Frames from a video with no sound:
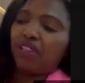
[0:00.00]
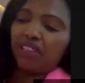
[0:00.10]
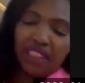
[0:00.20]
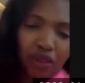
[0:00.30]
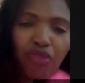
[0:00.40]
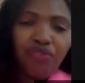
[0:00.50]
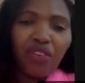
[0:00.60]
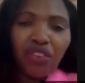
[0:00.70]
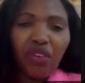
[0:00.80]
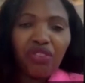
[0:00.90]
the
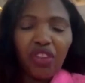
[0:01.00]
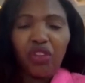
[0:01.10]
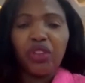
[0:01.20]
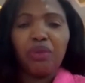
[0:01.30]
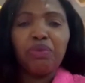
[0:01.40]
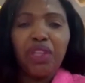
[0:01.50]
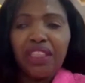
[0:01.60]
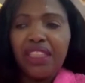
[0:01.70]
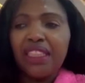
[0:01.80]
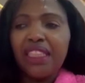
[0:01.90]
co-founder of Kereche
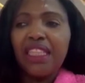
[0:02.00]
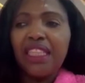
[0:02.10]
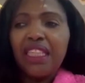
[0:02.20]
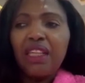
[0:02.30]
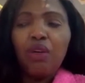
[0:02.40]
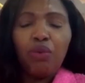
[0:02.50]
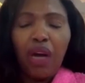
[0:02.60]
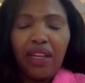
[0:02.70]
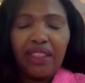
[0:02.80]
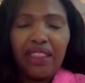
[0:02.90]
Breweries,
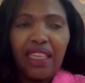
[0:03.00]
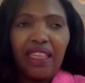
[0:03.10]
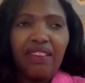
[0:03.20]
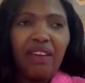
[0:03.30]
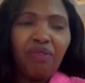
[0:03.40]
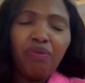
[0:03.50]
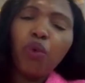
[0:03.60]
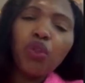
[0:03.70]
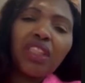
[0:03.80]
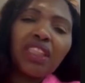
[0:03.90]
and the
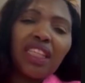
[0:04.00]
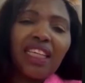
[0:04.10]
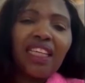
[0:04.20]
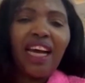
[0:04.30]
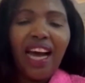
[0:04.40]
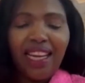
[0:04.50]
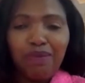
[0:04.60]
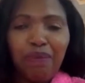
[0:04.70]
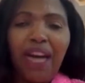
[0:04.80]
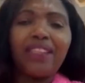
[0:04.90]
most hard
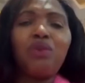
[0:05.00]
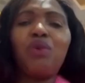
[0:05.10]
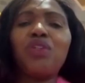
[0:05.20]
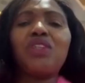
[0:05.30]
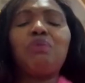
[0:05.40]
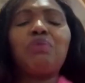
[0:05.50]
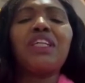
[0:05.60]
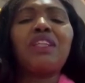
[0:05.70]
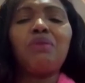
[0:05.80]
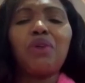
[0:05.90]
part was to
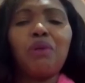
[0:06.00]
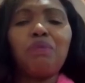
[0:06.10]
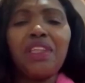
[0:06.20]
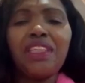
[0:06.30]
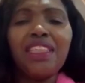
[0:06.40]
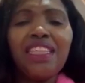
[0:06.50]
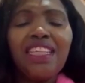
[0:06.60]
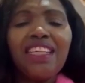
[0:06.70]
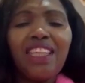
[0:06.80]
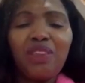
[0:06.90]
break the monopoly
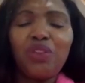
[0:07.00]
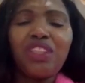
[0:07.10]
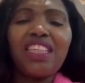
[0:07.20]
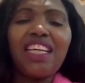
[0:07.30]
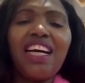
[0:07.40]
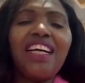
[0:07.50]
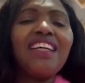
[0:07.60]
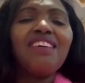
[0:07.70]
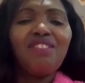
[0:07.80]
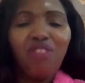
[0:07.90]
that was there
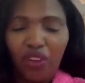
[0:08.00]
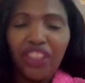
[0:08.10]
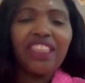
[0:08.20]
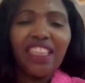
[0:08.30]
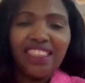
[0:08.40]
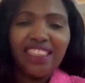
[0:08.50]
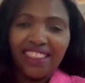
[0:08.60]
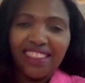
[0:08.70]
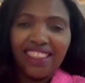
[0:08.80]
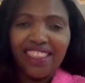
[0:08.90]
for 80
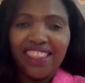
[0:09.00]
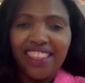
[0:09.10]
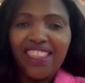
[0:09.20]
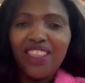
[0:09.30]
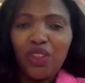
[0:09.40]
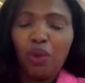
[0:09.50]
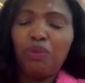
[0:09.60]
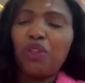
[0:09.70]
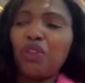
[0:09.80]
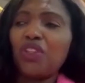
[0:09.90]
years. So
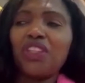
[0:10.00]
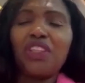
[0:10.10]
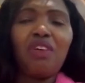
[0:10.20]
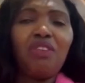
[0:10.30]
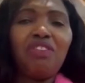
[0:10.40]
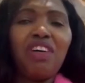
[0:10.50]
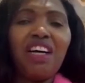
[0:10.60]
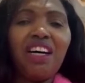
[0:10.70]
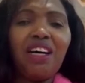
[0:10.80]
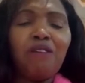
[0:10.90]
because of
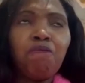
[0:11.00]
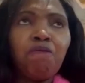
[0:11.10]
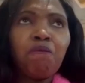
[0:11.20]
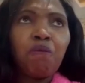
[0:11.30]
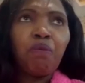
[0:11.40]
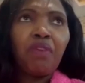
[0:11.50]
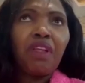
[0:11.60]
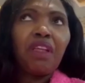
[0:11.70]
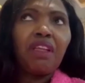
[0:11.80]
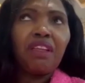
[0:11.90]

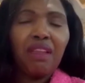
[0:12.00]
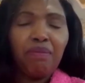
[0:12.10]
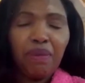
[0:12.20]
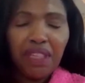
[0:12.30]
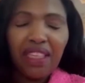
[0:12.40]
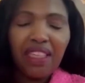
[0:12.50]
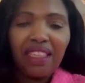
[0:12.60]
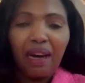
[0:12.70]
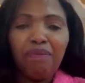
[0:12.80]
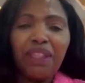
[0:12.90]
the big
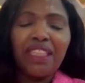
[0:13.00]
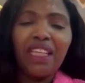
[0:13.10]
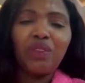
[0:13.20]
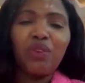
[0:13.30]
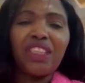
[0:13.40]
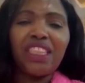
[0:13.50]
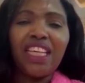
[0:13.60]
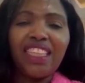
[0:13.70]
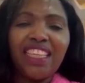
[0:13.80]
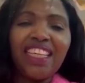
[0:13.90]
company that was
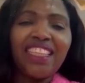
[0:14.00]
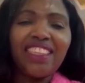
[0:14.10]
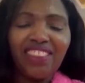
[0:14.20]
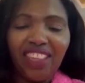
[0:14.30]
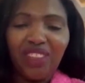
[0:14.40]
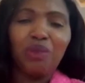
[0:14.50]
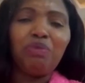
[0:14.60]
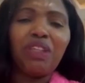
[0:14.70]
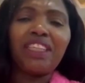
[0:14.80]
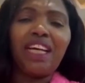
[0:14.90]
there then trying to
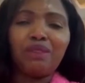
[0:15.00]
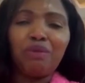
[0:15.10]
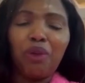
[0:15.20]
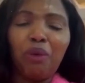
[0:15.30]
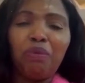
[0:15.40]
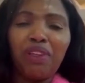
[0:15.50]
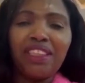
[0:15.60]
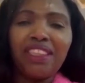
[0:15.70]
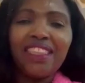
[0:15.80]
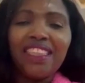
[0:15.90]
break that
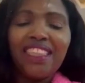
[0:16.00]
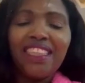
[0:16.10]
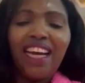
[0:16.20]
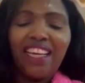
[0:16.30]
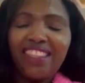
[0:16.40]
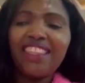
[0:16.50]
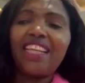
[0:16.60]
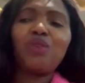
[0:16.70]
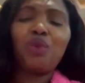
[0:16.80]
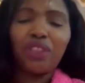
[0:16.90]
monopoly, I think
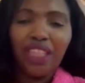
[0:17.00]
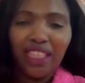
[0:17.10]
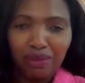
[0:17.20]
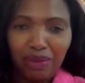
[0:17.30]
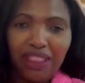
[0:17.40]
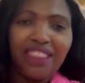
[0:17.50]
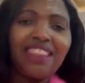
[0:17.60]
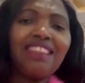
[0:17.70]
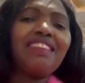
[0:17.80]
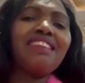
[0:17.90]
that's what has
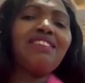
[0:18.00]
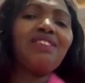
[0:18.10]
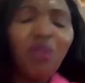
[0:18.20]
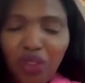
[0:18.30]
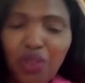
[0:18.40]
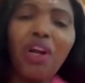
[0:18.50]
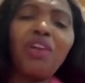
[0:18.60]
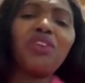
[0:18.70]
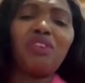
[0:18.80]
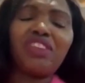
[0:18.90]
been going through a
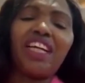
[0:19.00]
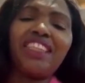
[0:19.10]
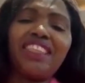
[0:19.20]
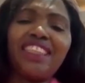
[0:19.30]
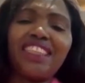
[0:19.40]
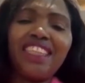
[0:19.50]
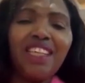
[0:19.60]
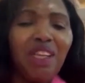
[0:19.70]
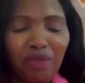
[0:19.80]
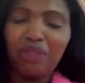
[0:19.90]
lot of challenges,
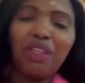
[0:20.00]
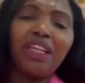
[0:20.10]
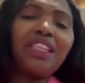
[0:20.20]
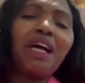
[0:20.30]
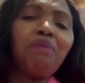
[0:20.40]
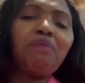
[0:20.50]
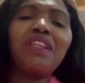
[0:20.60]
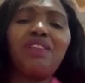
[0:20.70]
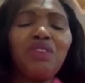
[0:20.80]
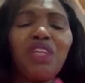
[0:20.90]
but we are here happy
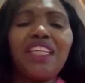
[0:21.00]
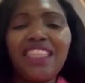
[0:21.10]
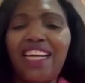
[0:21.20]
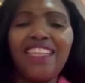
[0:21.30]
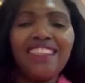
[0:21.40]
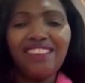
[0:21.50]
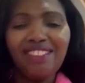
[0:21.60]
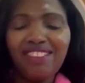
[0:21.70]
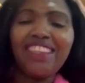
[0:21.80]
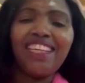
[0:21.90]
that we are here.
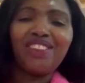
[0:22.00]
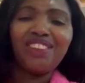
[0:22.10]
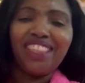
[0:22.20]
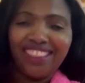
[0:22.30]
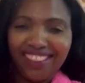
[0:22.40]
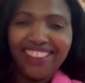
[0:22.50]
We are here today.